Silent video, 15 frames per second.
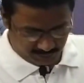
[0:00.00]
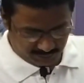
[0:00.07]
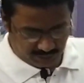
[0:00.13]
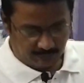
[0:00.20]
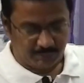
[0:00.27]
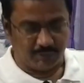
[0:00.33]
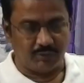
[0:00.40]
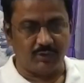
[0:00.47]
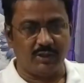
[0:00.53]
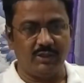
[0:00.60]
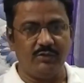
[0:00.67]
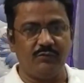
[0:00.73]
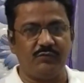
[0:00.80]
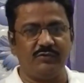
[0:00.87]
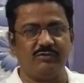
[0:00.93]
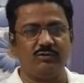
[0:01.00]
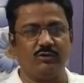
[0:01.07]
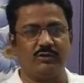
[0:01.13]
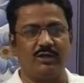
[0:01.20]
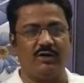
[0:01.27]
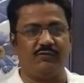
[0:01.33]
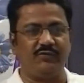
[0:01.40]
Chapter 3,
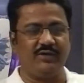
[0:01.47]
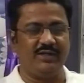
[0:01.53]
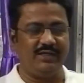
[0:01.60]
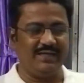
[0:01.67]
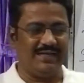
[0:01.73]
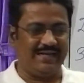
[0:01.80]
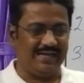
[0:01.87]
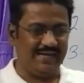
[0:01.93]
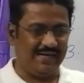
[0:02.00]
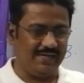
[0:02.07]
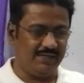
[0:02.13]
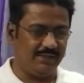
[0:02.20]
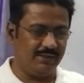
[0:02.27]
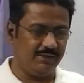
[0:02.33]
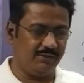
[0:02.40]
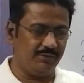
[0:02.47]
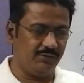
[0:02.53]
Physiography and